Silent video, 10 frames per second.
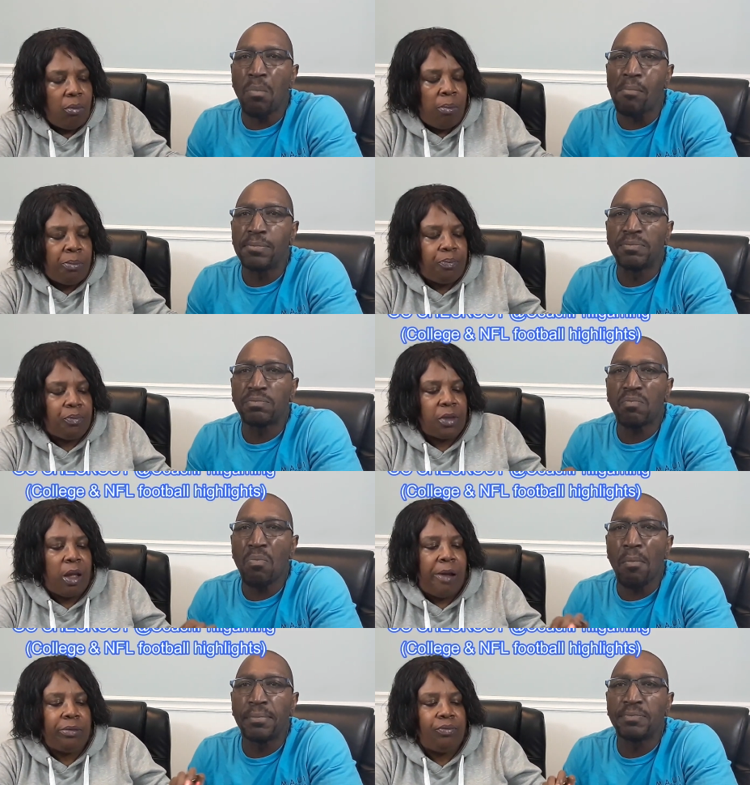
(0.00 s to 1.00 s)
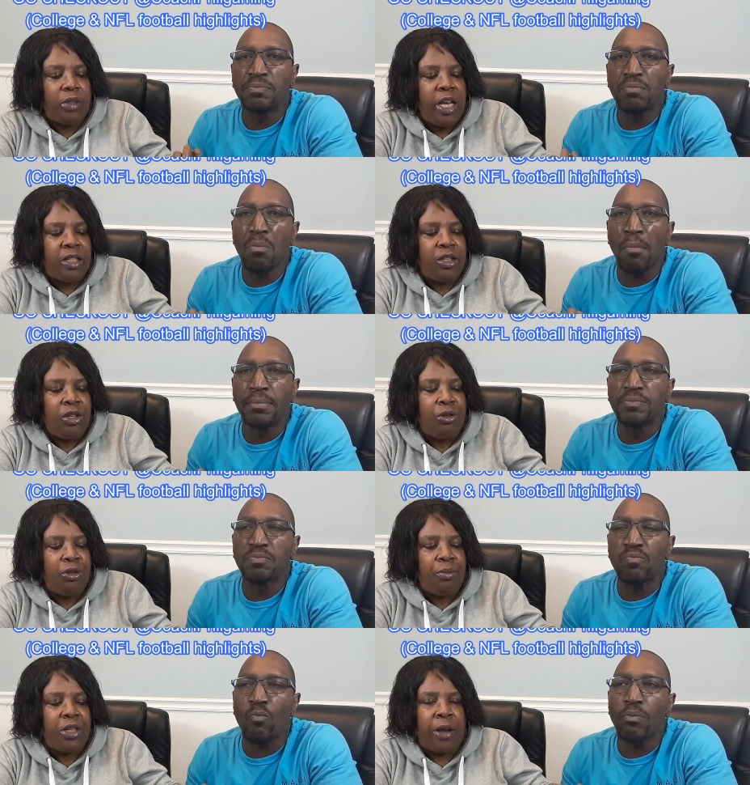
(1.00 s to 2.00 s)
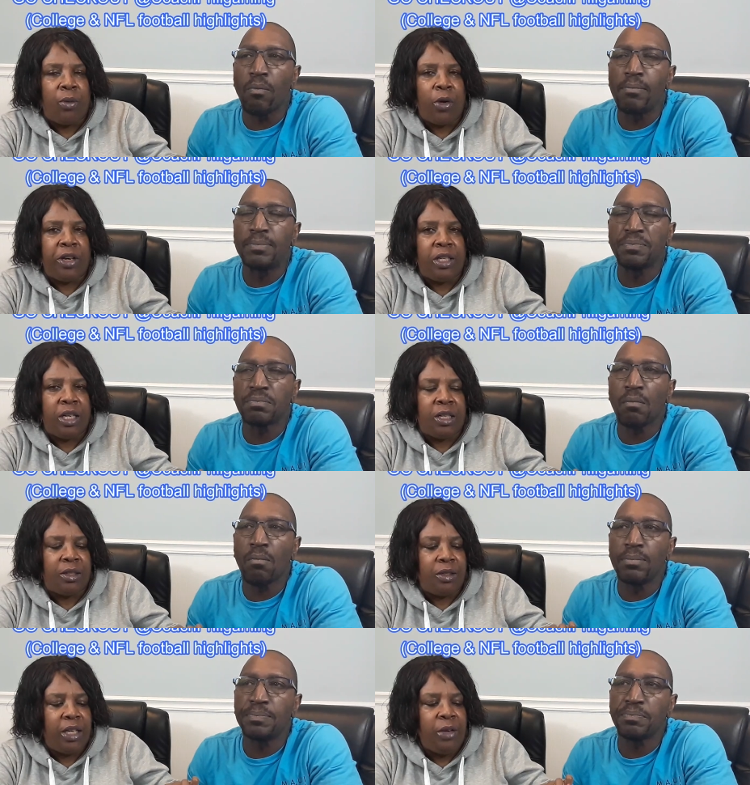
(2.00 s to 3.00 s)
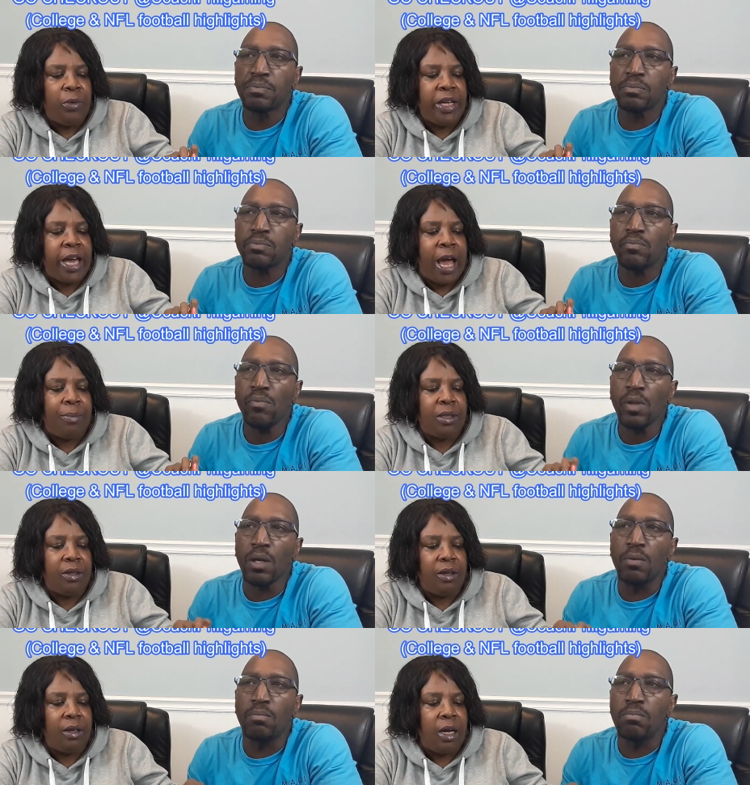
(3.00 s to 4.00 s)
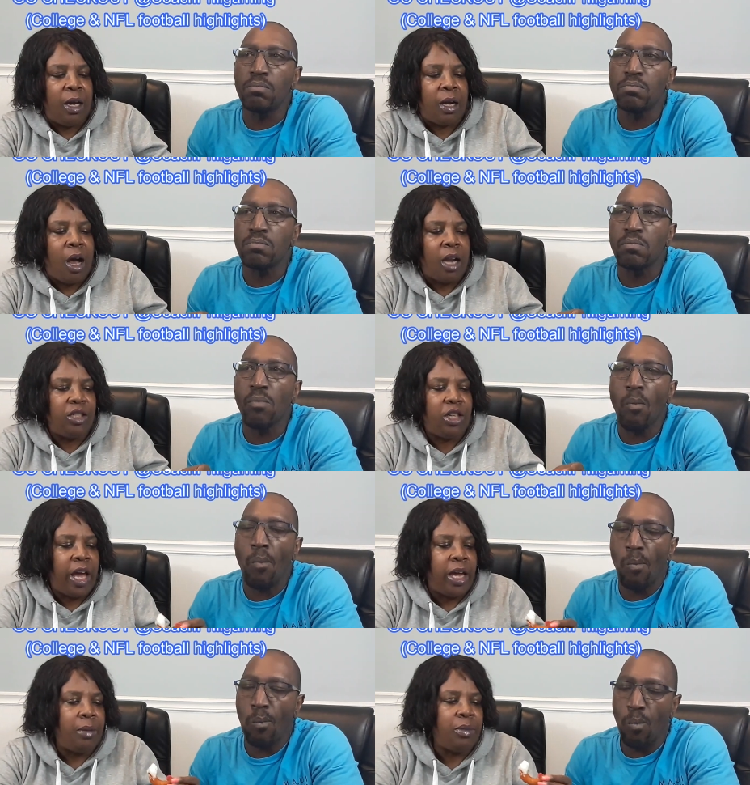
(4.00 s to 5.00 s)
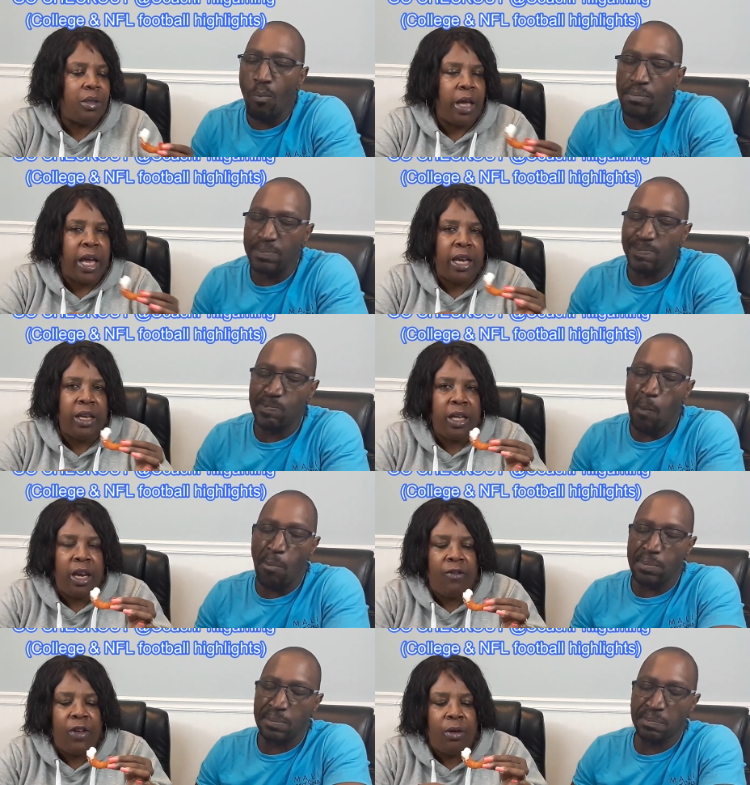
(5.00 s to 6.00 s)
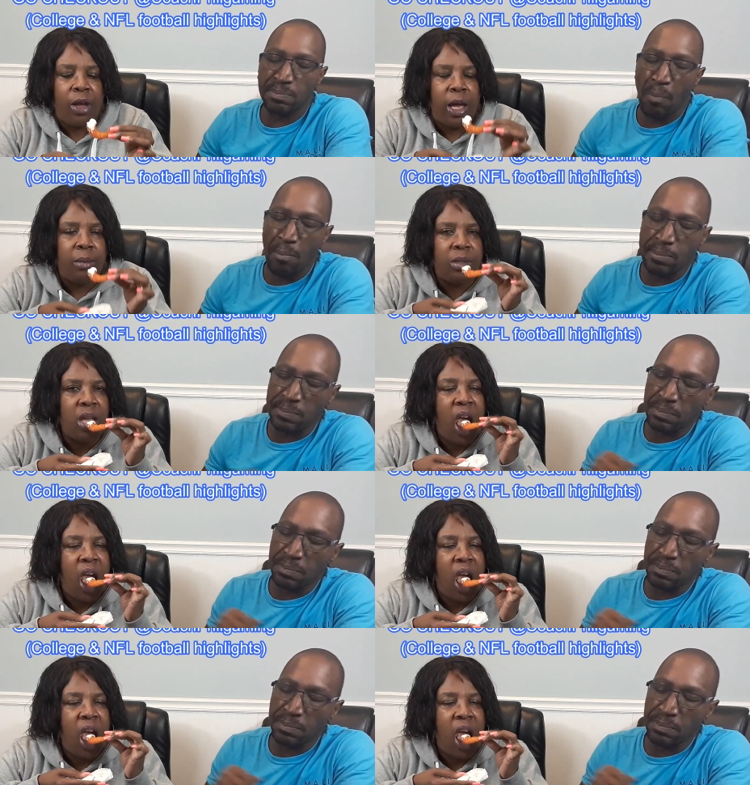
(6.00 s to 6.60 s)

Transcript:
Speaker 1: has a YouTube channel where he does he recaps uh, college games and NFL games.